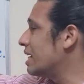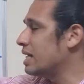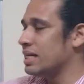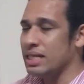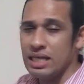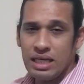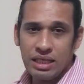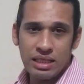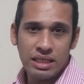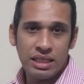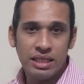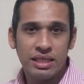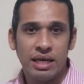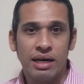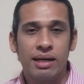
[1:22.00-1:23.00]
Need
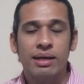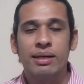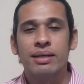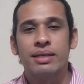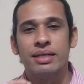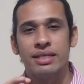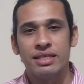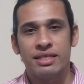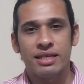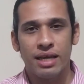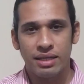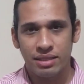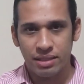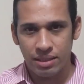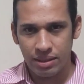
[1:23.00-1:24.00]
is a
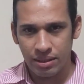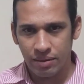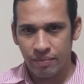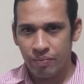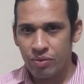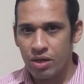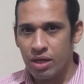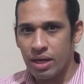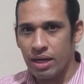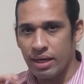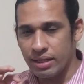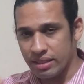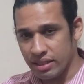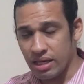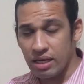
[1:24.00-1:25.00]
necessity.
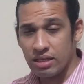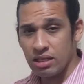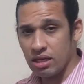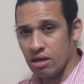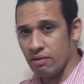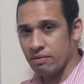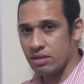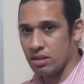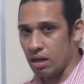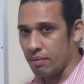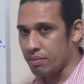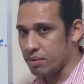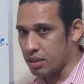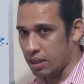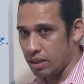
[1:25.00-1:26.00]
A necessity of
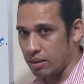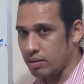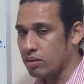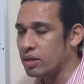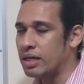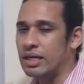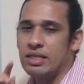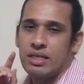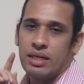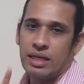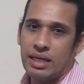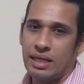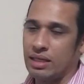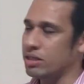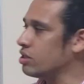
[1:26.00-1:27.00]
something is a
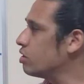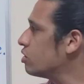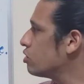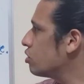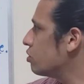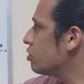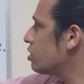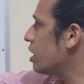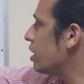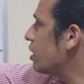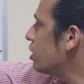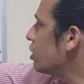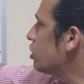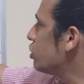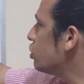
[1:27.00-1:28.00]
need. So you
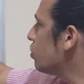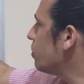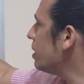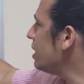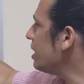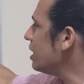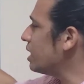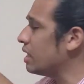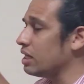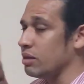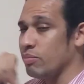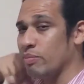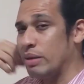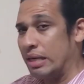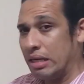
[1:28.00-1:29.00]
say, do we need any
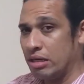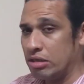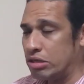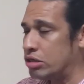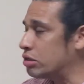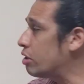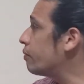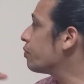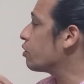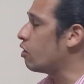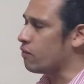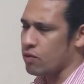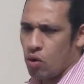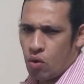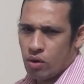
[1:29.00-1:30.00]
beans?
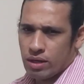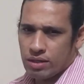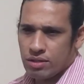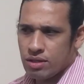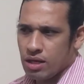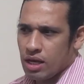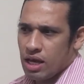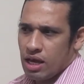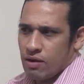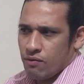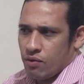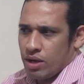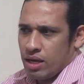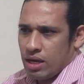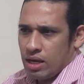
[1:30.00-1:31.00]
Of course, if
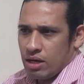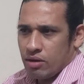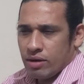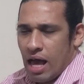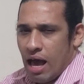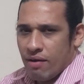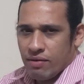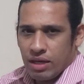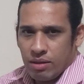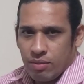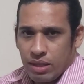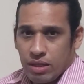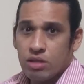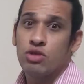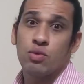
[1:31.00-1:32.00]
we don't have any
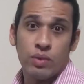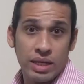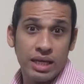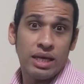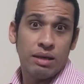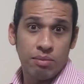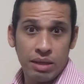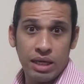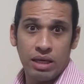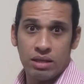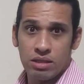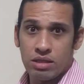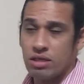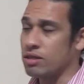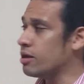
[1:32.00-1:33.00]
beans, we need
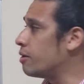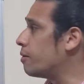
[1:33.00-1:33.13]
beans.